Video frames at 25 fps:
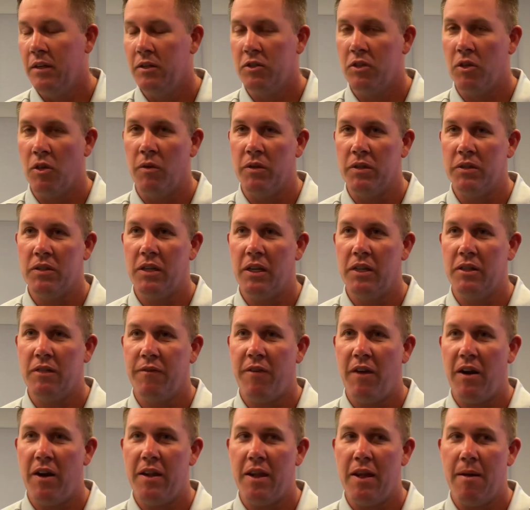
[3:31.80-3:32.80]
So it's
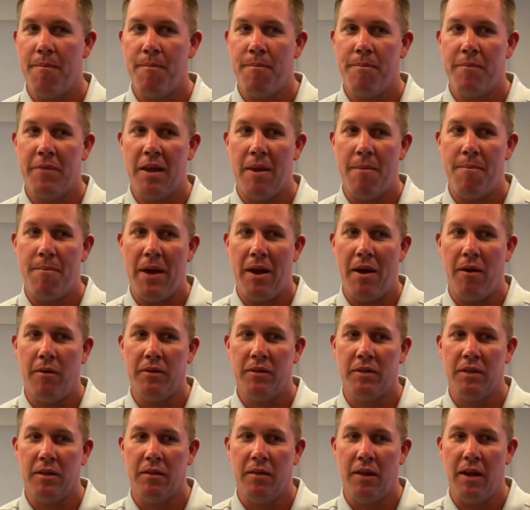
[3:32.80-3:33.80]
finding that
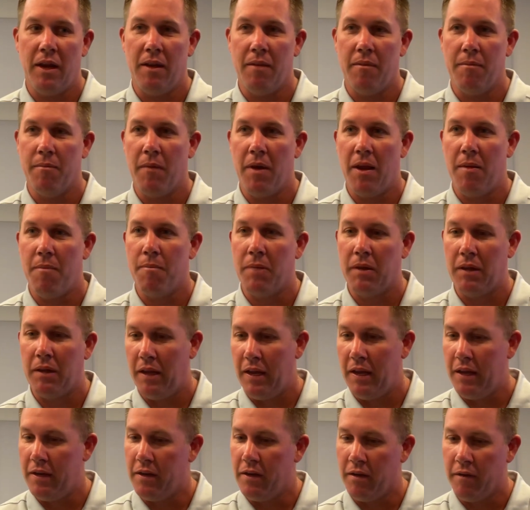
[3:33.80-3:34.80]
balance and
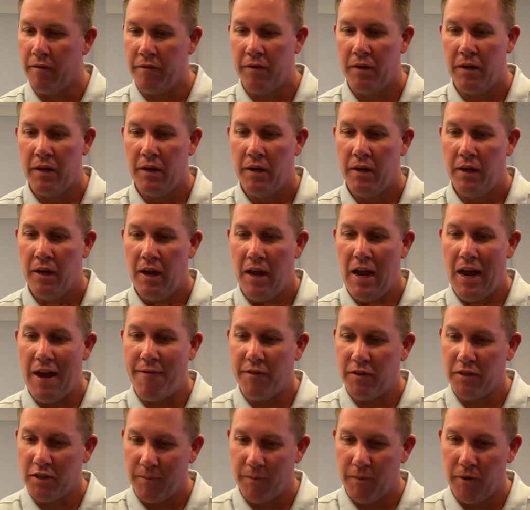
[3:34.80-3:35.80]
blend of
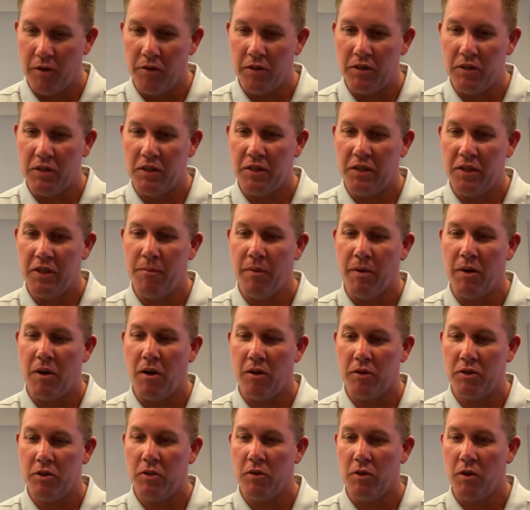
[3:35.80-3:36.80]
having some urgency, but
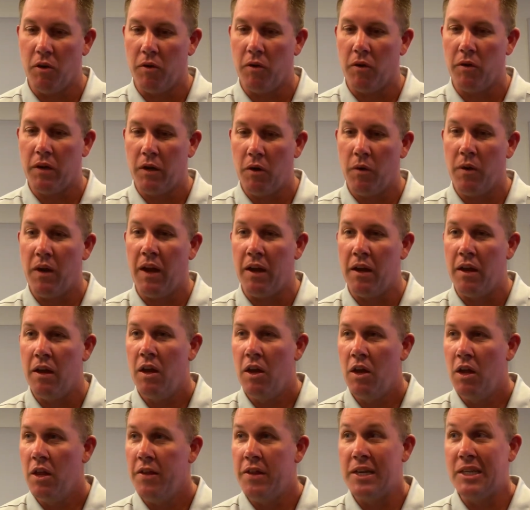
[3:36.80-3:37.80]
also going, okay,
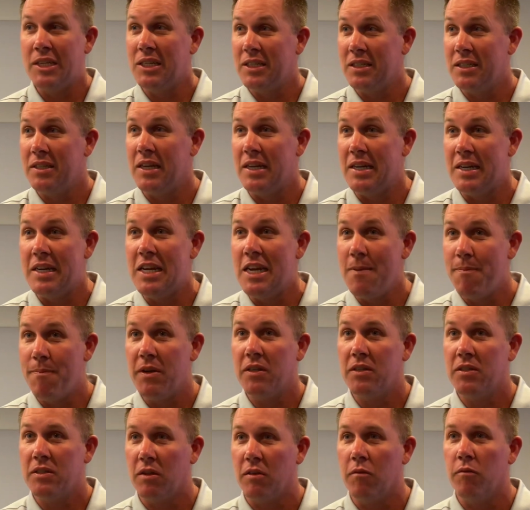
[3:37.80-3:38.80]
this is the
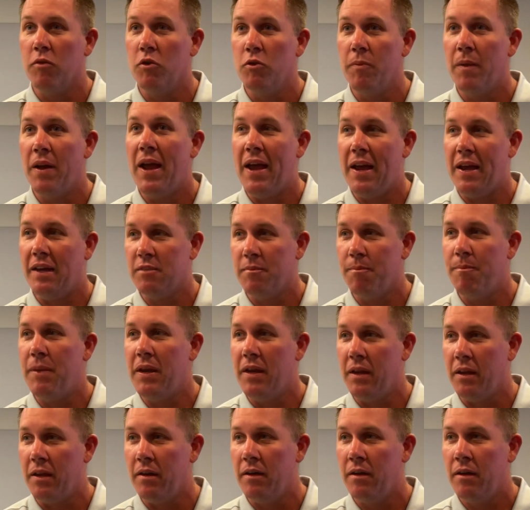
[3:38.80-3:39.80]
deepest the room has
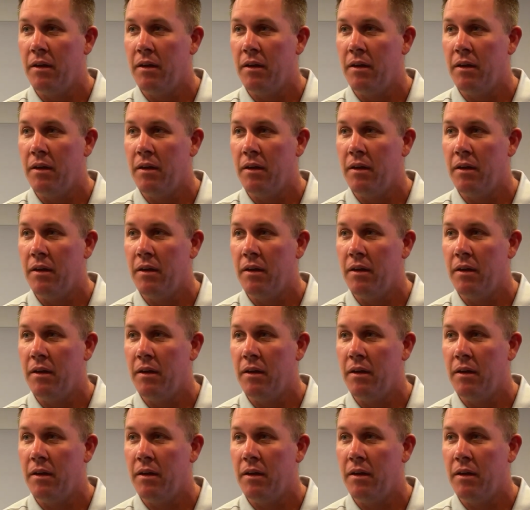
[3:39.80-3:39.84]
been.